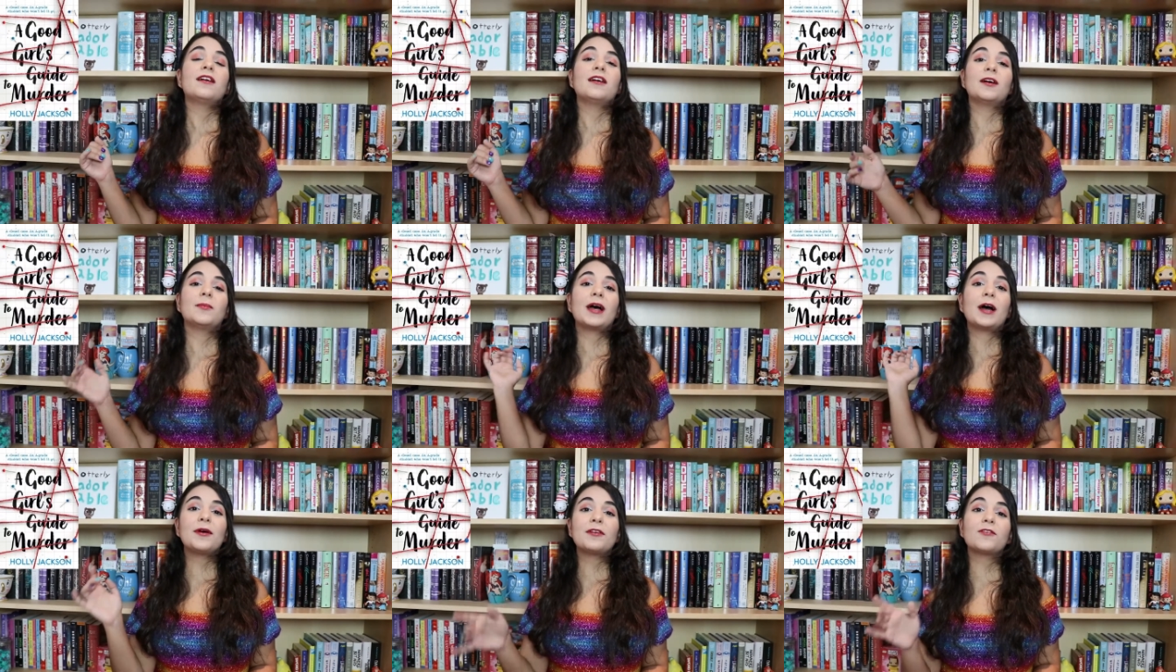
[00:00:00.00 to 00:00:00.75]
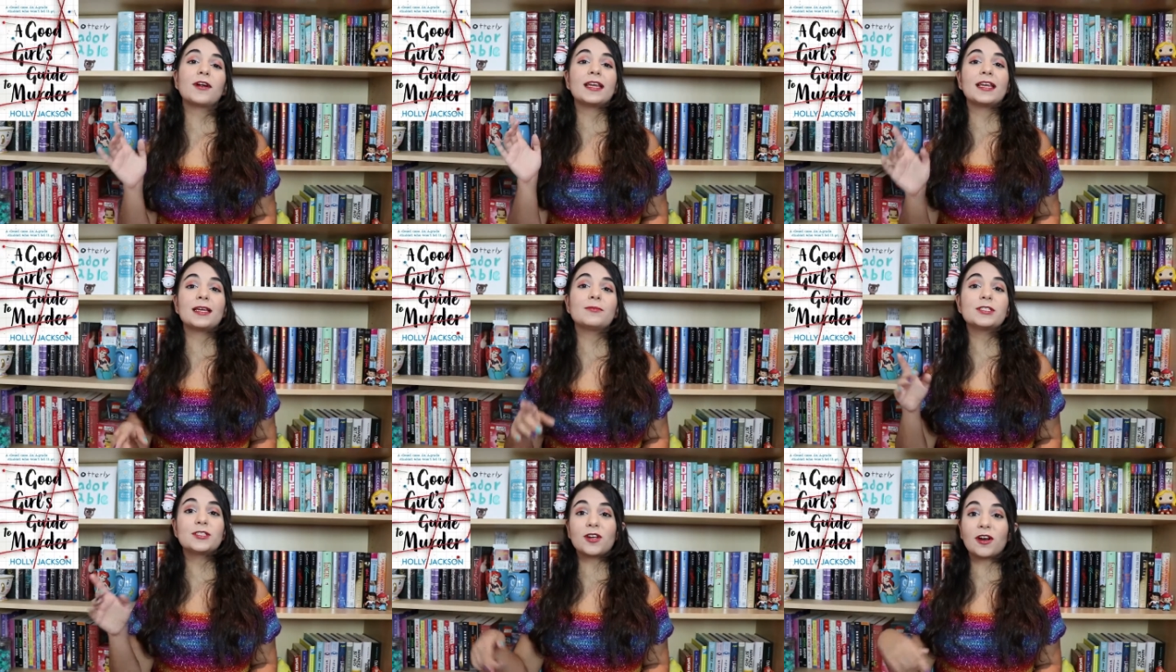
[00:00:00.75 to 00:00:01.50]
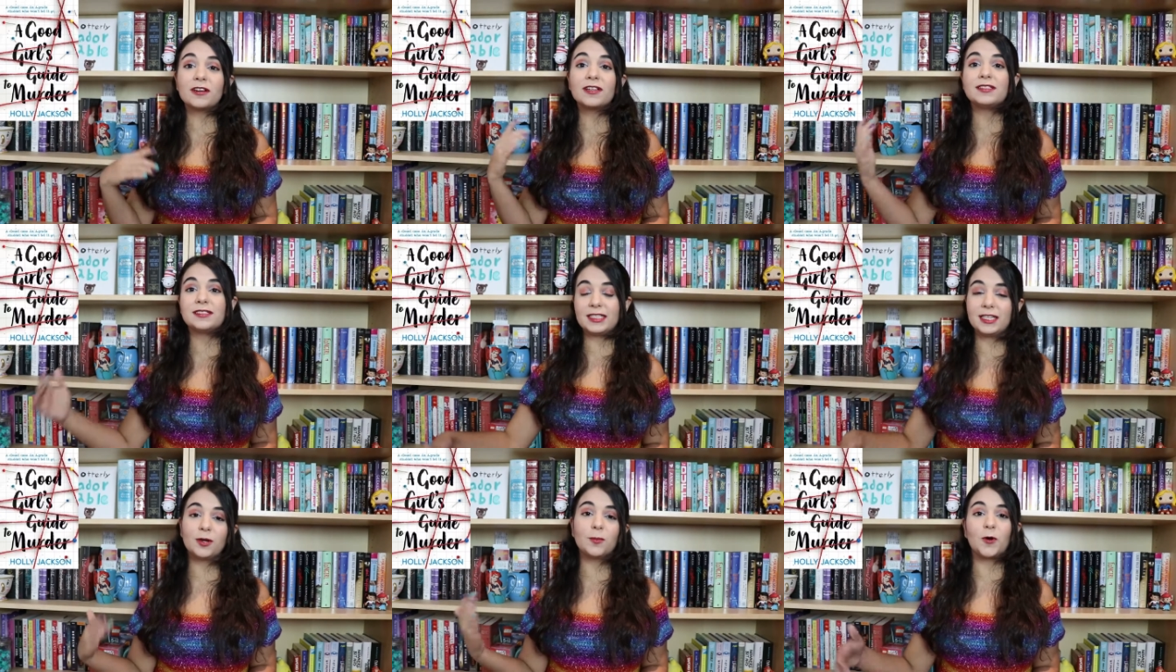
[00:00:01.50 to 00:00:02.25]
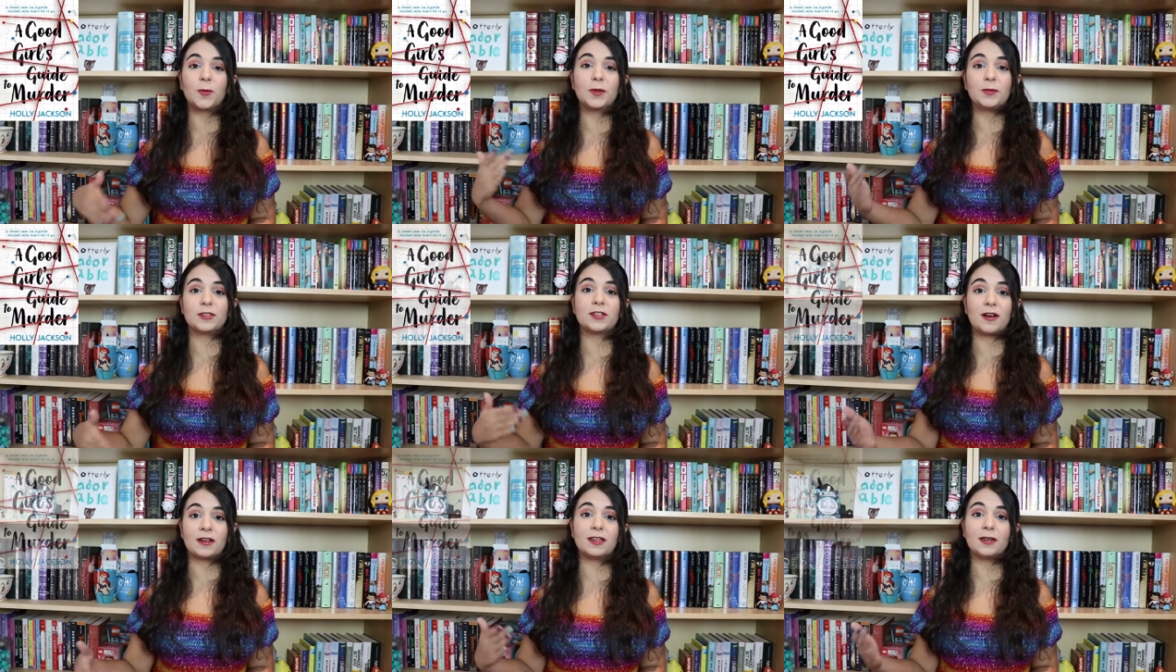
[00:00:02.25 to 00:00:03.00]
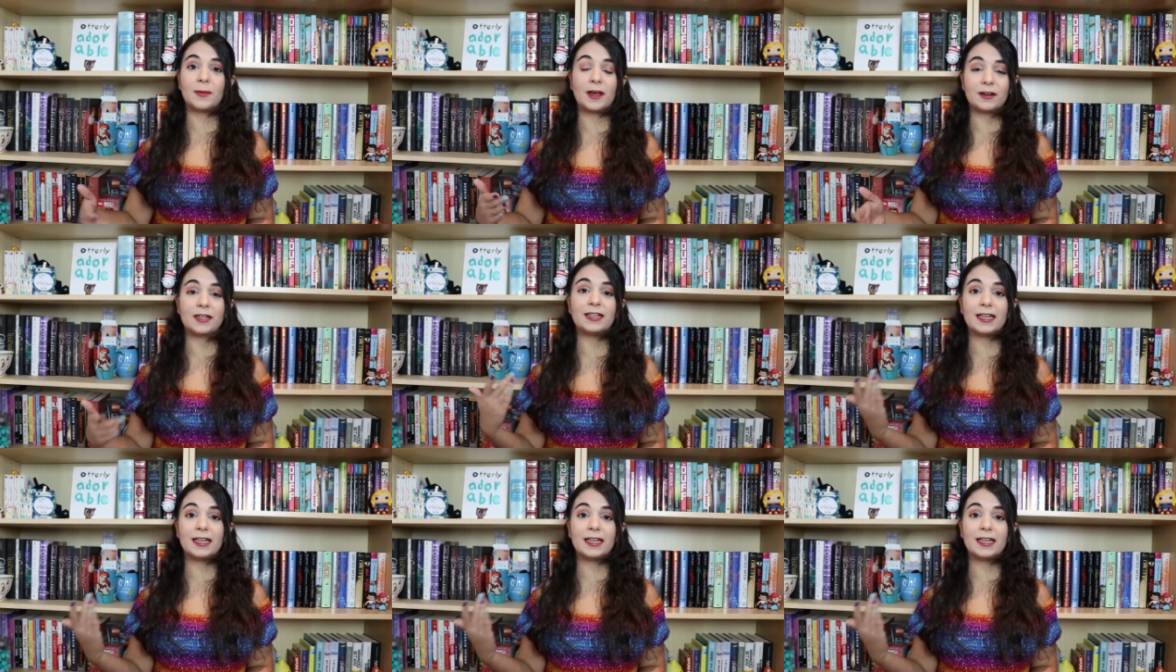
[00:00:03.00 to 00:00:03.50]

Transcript: Um, however, I am starting to hear more people talking about it